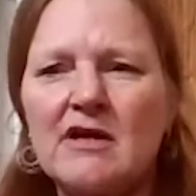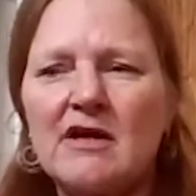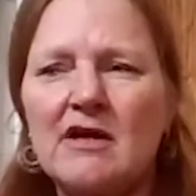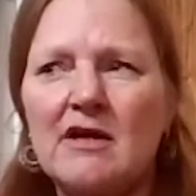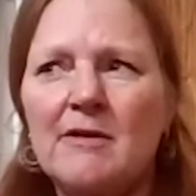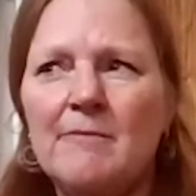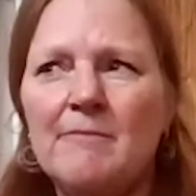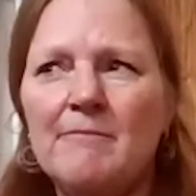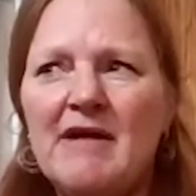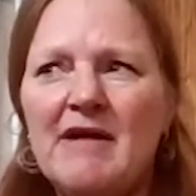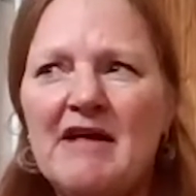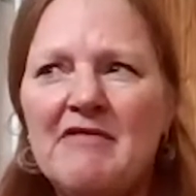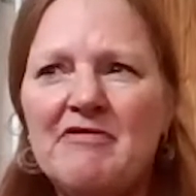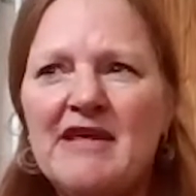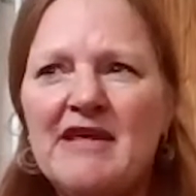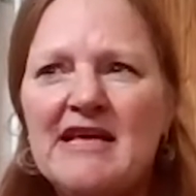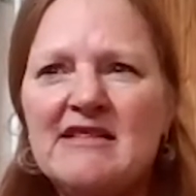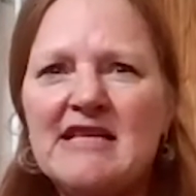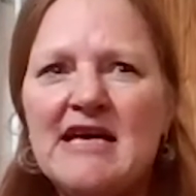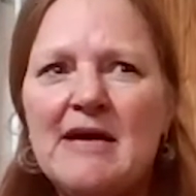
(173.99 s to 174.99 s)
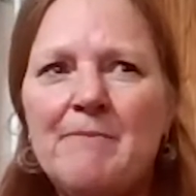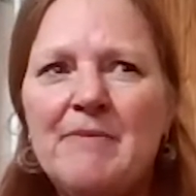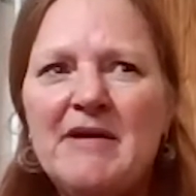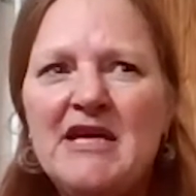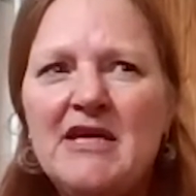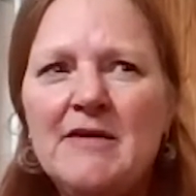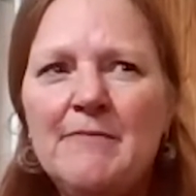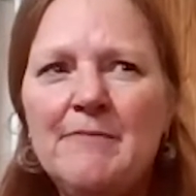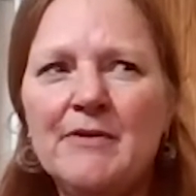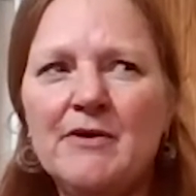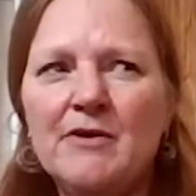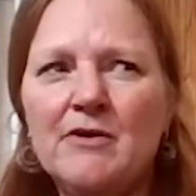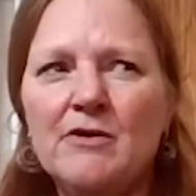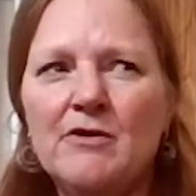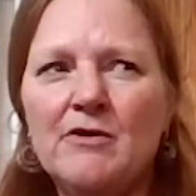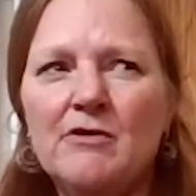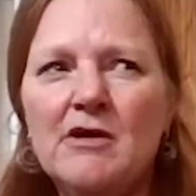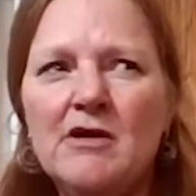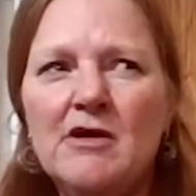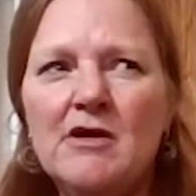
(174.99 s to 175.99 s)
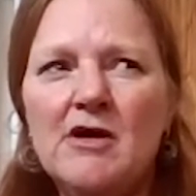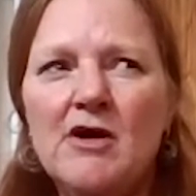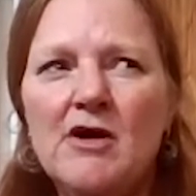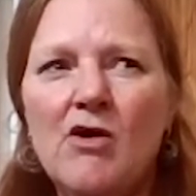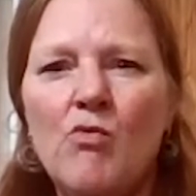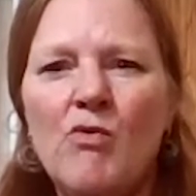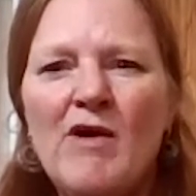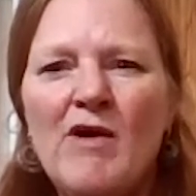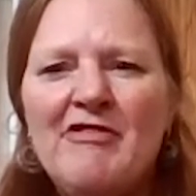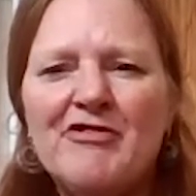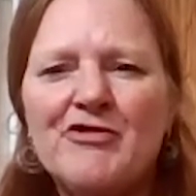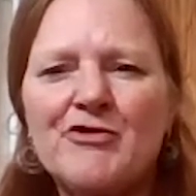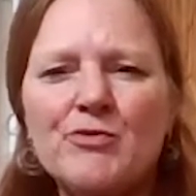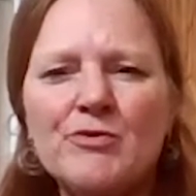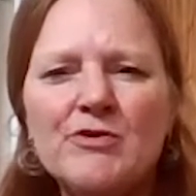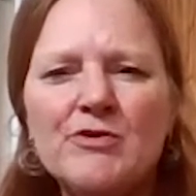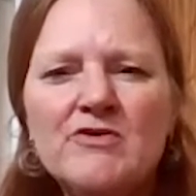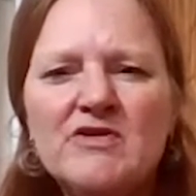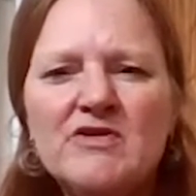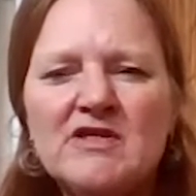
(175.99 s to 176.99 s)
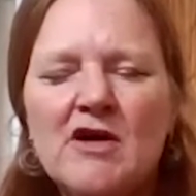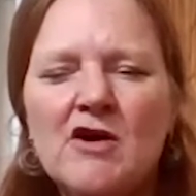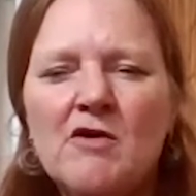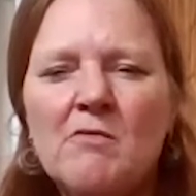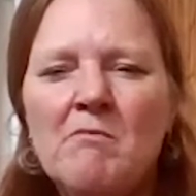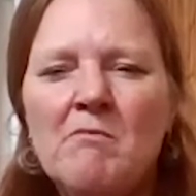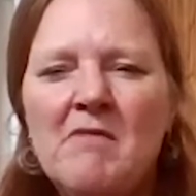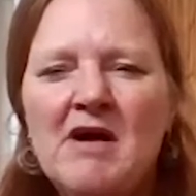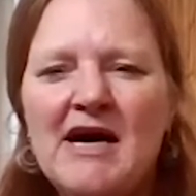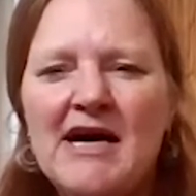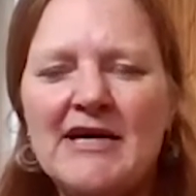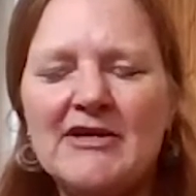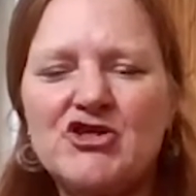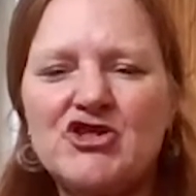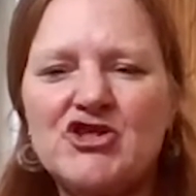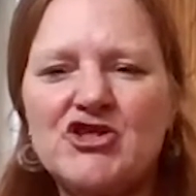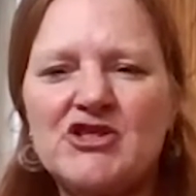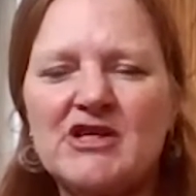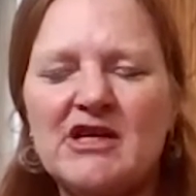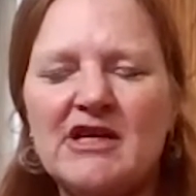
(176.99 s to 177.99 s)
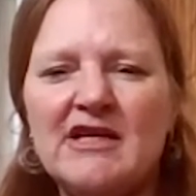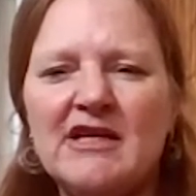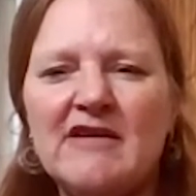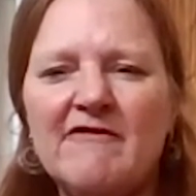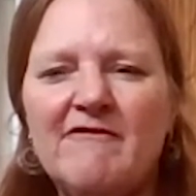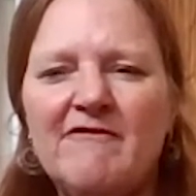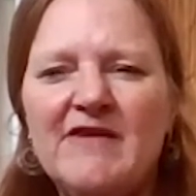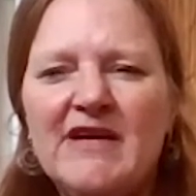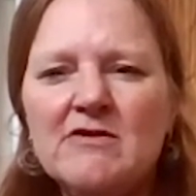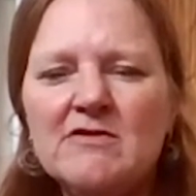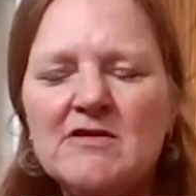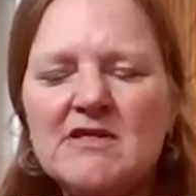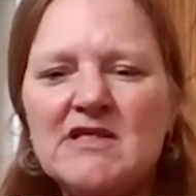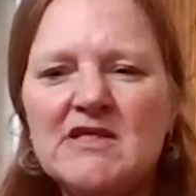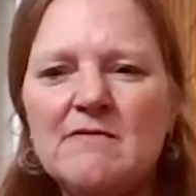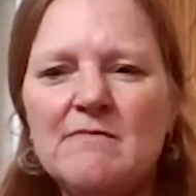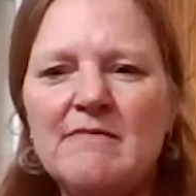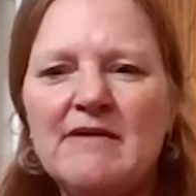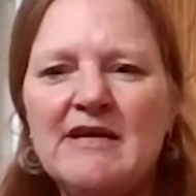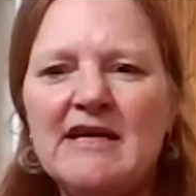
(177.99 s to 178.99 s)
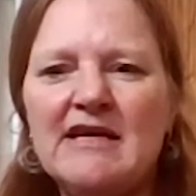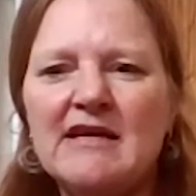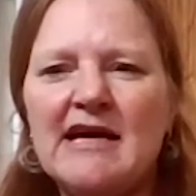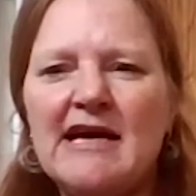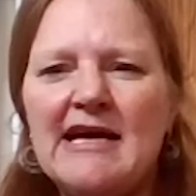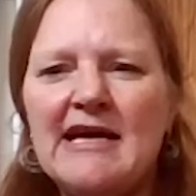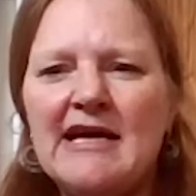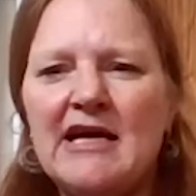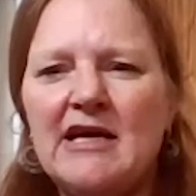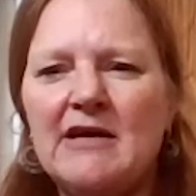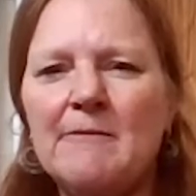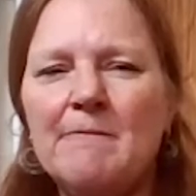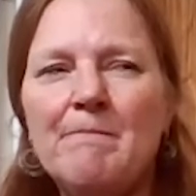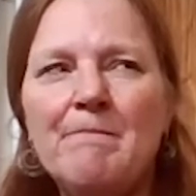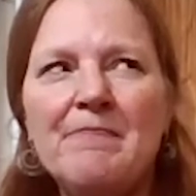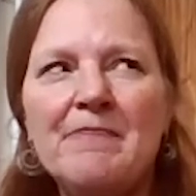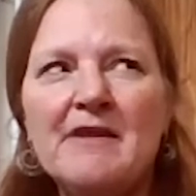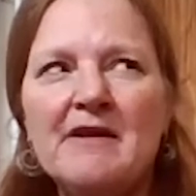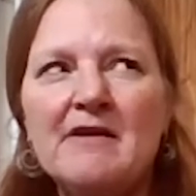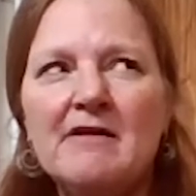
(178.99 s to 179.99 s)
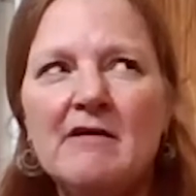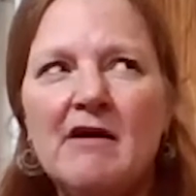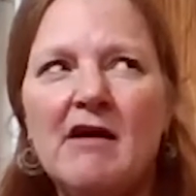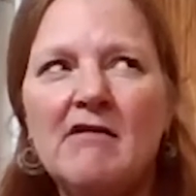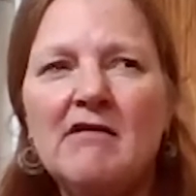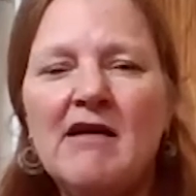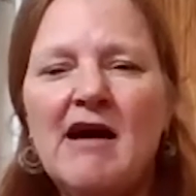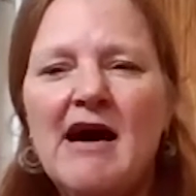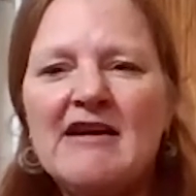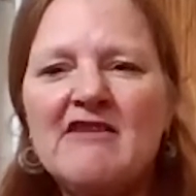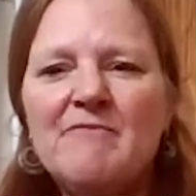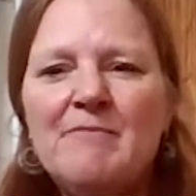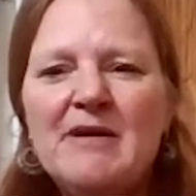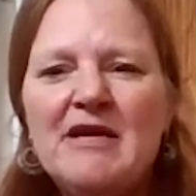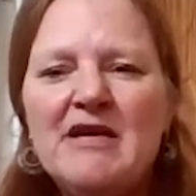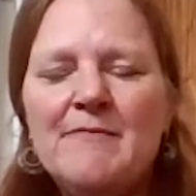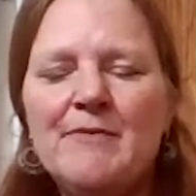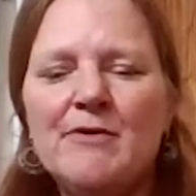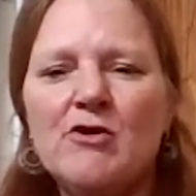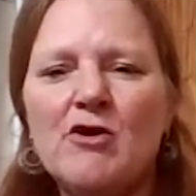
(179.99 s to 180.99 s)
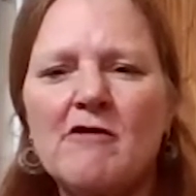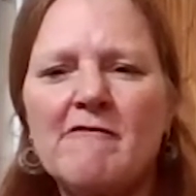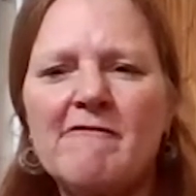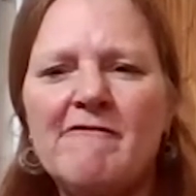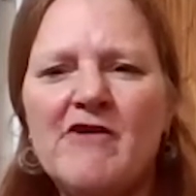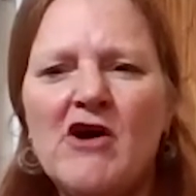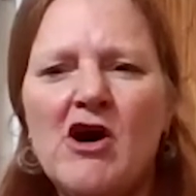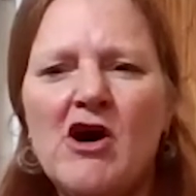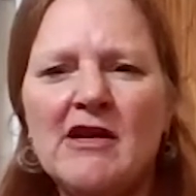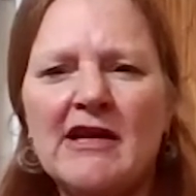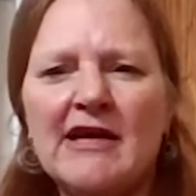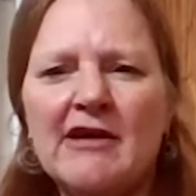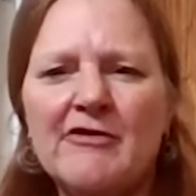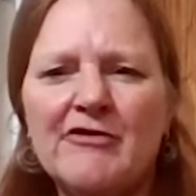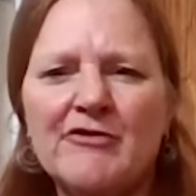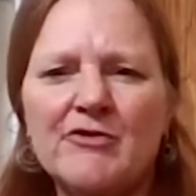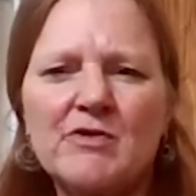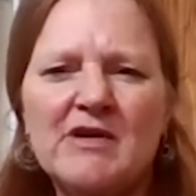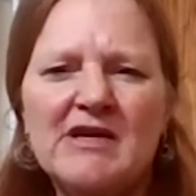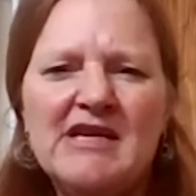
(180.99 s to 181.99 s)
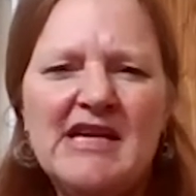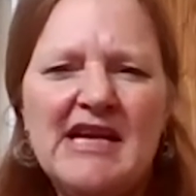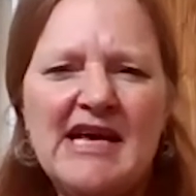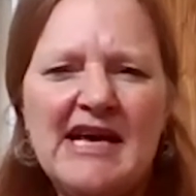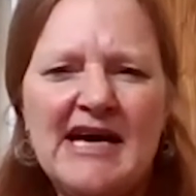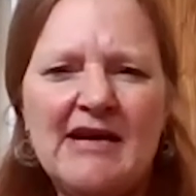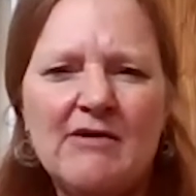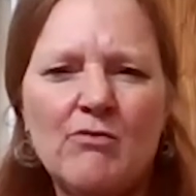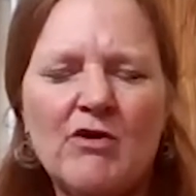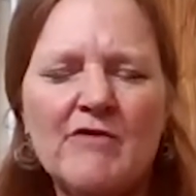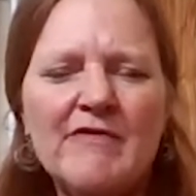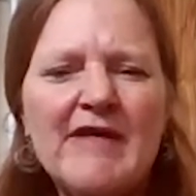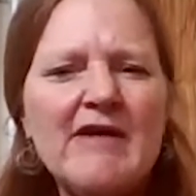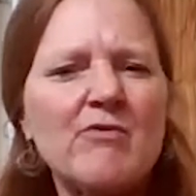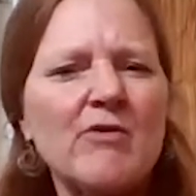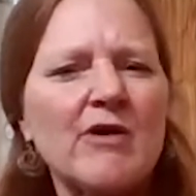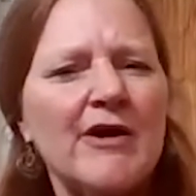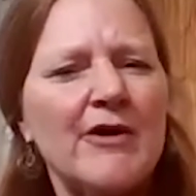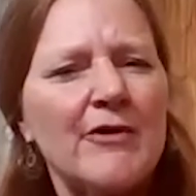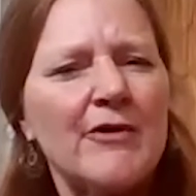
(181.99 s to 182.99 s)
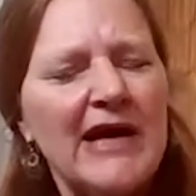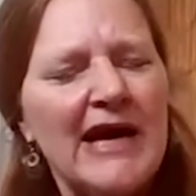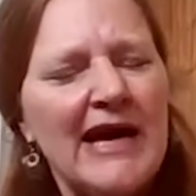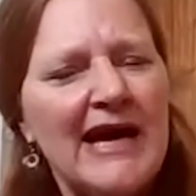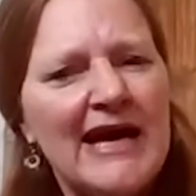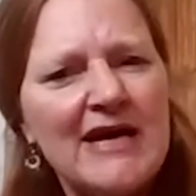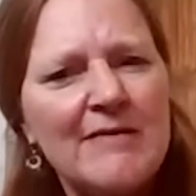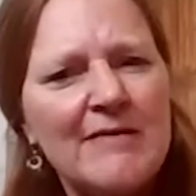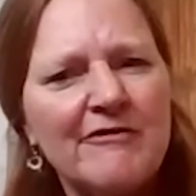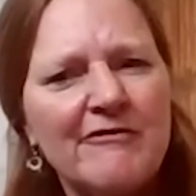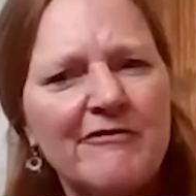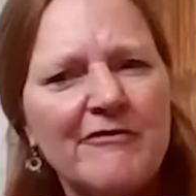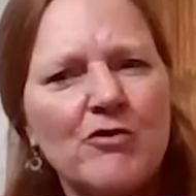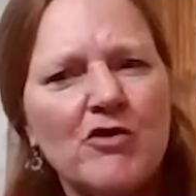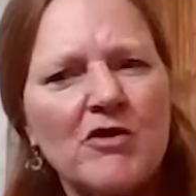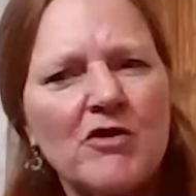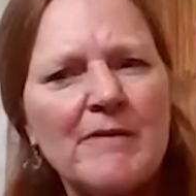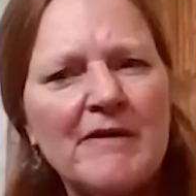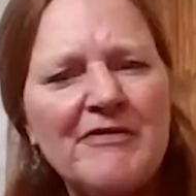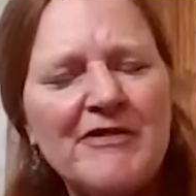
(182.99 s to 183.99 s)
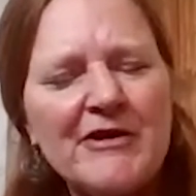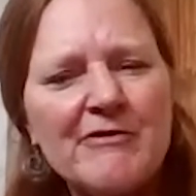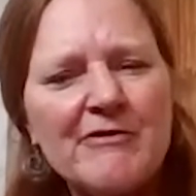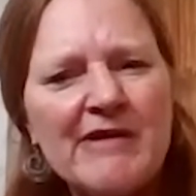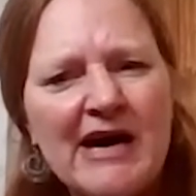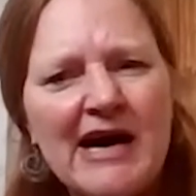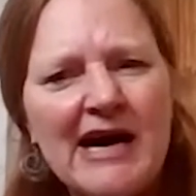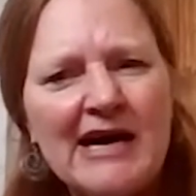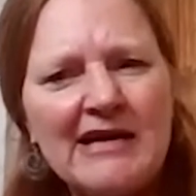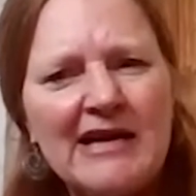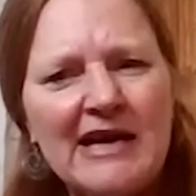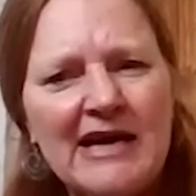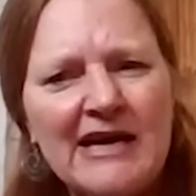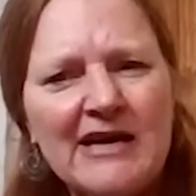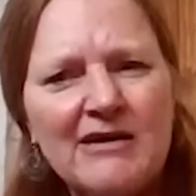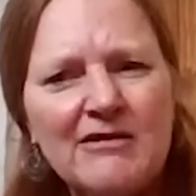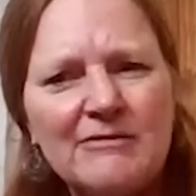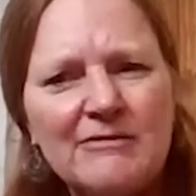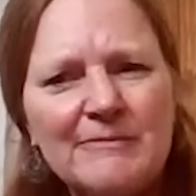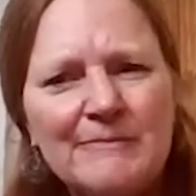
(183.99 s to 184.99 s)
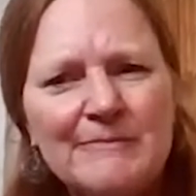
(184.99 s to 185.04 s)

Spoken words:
I think that people went through so much, and it feels to me like a lot of people are falling through a net where they were okay before, but they're not now.